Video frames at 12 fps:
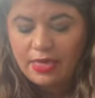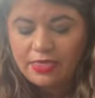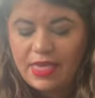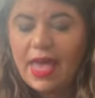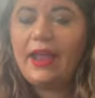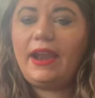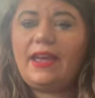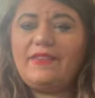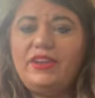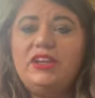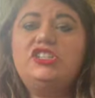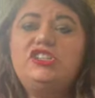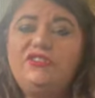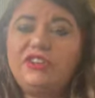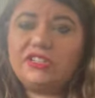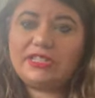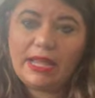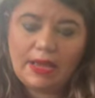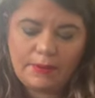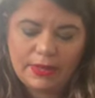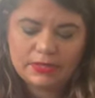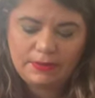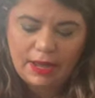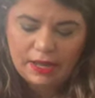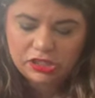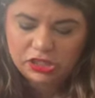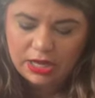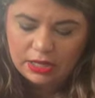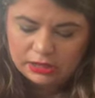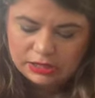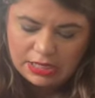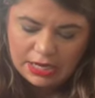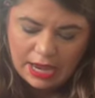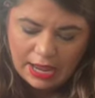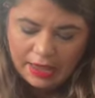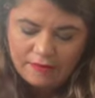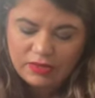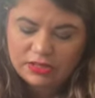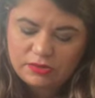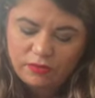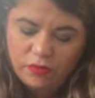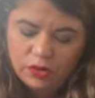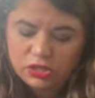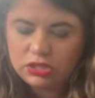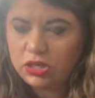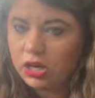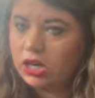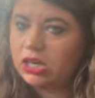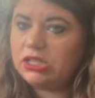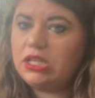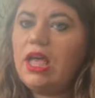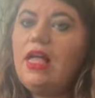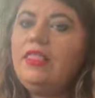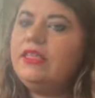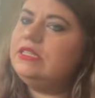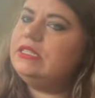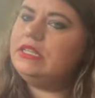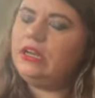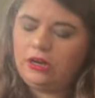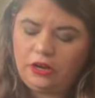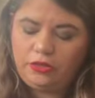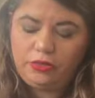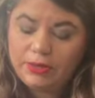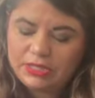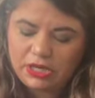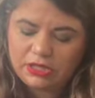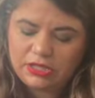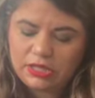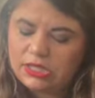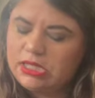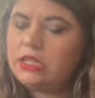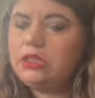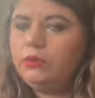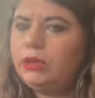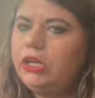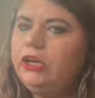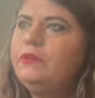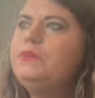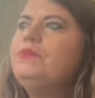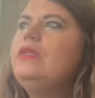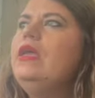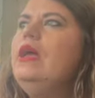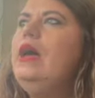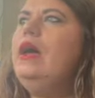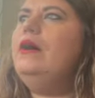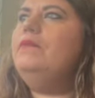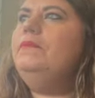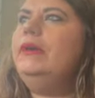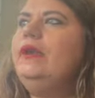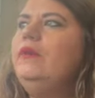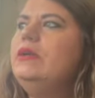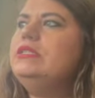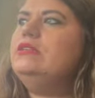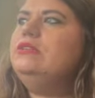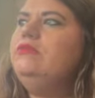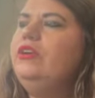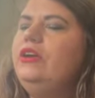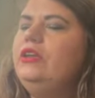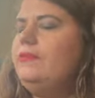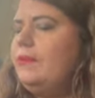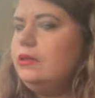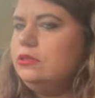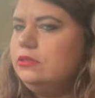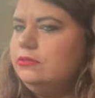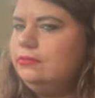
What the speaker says: Then I finished First Lie Wins by Ashley Elston. I gave this 4 stars. This is, or 3 stars. This is a thriller, but I wasn't very thrilled.